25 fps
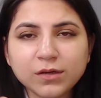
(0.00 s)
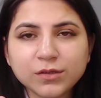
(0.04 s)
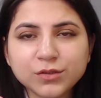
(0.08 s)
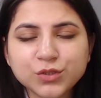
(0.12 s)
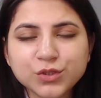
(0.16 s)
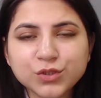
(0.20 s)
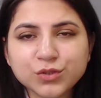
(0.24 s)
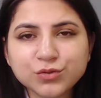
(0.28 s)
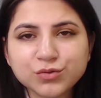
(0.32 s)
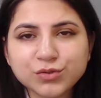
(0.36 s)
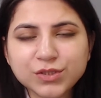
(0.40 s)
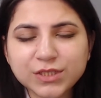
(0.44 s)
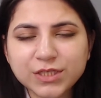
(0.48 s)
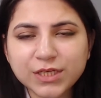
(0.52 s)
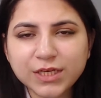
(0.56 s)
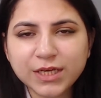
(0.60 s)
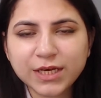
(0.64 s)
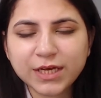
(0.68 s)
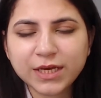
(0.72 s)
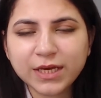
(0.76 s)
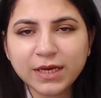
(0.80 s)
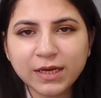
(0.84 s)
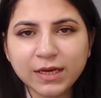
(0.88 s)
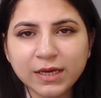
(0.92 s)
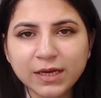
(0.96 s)
to
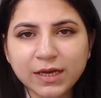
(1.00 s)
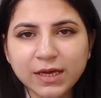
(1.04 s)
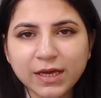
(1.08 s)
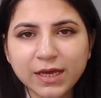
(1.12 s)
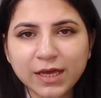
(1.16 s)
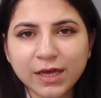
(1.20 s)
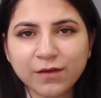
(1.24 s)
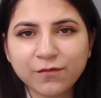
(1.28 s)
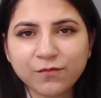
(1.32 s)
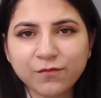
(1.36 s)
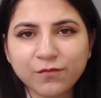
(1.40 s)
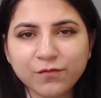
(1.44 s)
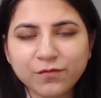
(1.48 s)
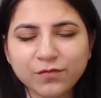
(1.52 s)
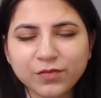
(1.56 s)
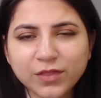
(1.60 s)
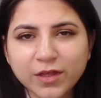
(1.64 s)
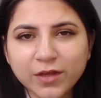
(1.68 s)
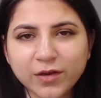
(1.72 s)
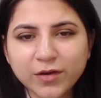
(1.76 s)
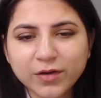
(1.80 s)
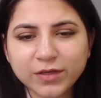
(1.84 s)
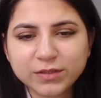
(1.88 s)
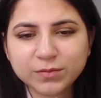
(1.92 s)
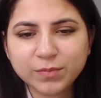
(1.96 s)
see if
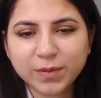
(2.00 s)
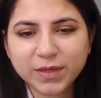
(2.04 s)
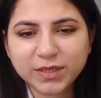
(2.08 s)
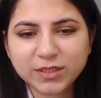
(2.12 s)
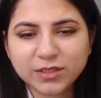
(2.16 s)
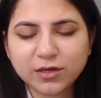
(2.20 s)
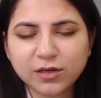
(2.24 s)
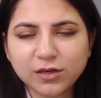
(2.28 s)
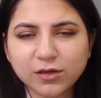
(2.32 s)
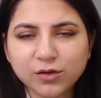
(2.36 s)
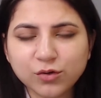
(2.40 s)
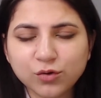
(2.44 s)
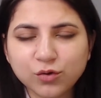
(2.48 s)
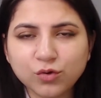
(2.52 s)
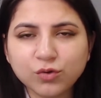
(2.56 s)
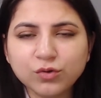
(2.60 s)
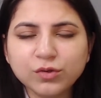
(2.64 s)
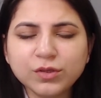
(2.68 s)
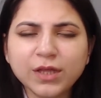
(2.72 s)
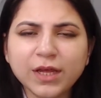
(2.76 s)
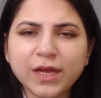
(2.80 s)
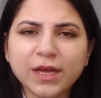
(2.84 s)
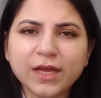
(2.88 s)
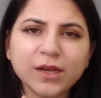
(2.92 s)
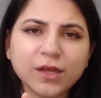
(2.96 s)
there is bacterial
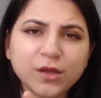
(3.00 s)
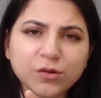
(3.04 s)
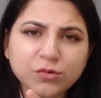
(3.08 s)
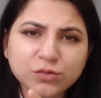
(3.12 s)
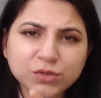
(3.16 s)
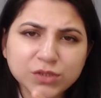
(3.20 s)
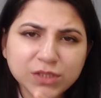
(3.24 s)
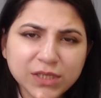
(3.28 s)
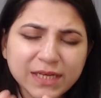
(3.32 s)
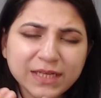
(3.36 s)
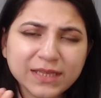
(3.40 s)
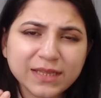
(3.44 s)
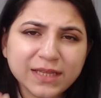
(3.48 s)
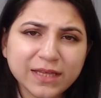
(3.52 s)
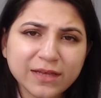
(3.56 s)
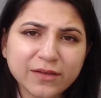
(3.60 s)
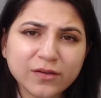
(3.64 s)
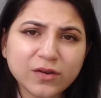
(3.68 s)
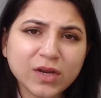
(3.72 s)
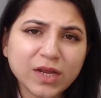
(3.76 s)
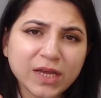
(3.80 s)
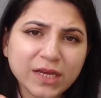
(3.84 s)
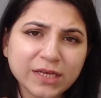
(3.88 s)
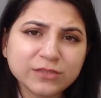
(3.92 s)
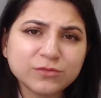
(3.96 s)
growth. And usually there
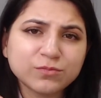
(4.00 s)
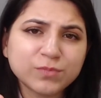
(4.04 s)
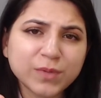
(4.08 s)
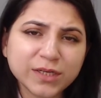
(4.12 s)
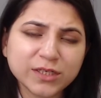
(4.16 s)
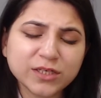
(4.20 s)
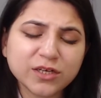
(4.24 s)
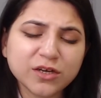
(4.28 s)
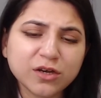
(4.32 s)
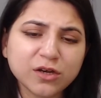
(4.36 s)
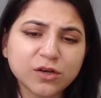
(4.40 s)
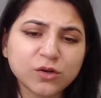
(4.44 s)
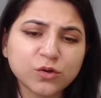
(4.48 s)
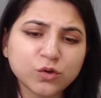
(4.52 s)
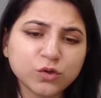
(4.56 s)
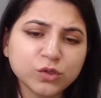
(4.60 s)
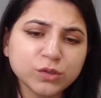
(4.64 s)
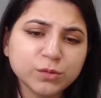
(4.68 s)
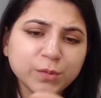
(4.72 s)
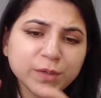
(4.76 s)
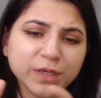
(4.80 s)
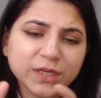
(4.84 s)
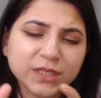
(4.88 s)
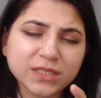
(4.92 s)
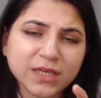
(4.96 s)
is bacterial
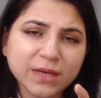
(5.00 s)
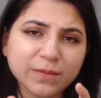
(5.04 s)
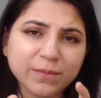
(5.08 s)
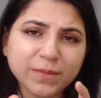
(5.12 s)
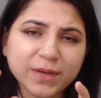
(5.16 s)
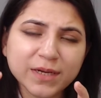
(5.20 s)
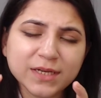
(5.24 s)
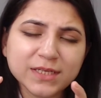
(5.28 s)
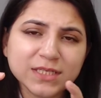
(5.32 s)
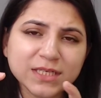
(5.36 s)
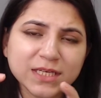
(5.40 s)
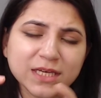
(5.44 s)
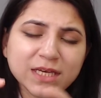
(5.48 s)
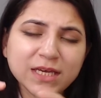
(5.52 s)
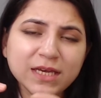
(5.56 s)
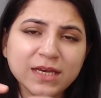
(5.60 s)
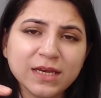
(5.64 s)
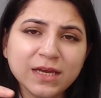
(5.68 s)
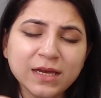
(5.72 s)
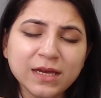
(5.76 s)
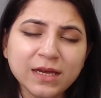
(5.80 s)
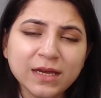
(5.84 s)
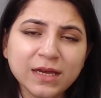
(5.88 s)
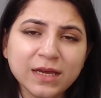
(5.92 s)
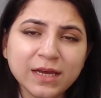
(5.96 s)
growth, because
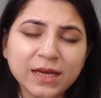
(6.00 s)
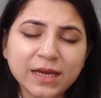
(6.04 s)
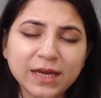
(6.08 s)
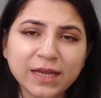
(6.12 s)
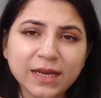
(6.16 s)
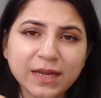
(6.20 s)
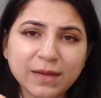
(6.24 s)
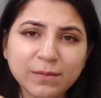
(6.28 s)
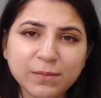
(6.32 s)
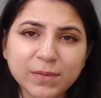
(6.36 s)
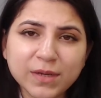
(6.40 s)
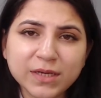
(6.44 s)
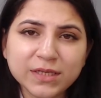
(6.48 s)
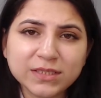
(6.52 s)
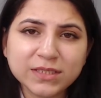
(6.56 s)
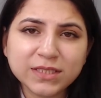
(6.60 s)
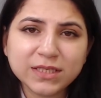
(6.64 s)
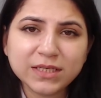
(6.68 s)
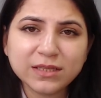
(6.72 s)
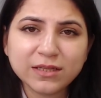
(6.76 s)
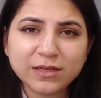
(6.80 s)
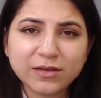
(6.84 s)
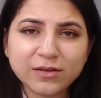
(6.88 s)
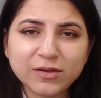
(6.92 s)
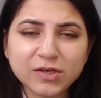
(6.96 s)
MIC, in
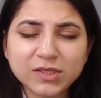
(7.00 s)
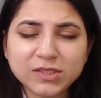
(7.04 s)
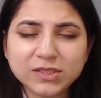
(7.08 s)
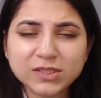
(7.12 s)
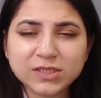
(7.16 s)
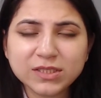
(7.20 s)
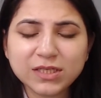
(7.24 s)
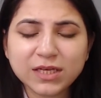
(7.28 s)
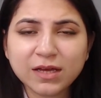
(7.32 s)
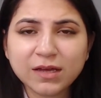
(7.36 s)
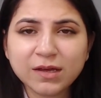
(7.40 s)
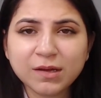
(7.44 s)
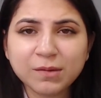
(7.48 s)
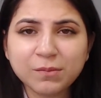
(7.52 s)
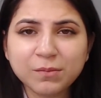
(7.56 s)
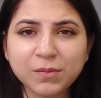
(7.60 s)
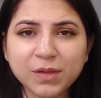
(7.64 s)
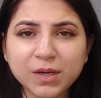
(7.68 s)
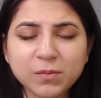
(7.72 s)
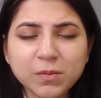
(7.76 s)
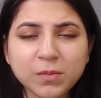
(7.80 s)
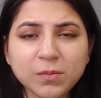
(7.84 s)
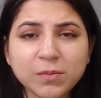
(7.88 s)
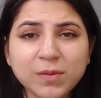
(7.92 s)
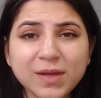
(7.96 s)
MIC, there is a
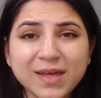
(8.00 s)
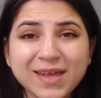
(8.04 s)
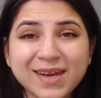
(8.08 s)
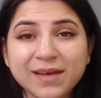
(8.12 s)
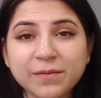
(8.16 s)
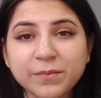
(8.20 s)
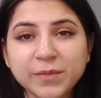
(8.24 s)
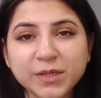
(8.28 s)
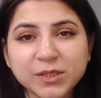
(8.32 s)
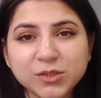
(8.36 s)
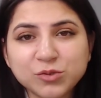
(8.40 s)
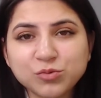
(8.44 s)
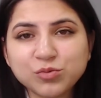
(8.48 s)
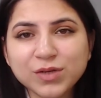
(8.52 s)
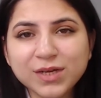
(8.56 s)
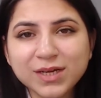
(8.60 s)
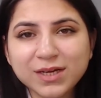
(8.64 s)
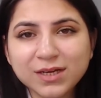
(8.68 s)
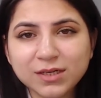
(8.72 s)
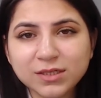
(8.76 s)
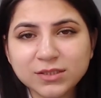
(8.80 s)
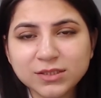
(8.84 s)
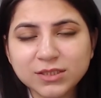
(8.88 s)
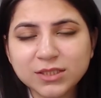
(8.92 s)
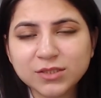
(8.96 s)
minimum inhibitory
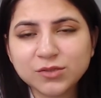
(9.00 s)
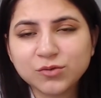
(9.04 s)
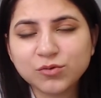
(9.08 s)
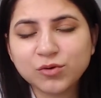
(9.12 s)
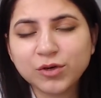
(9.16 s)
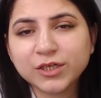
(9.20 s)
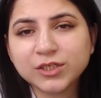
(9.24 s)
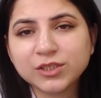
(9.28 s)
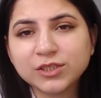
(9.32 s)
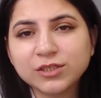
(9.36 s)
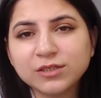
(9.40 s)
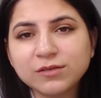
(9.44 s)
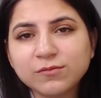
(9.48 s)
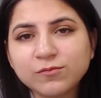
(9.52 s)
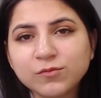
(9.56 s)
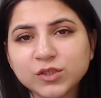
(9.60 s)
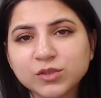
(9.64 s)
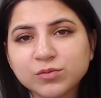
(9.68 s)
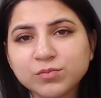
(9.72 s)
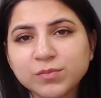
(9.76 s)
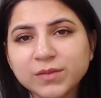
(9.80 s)
concentration, which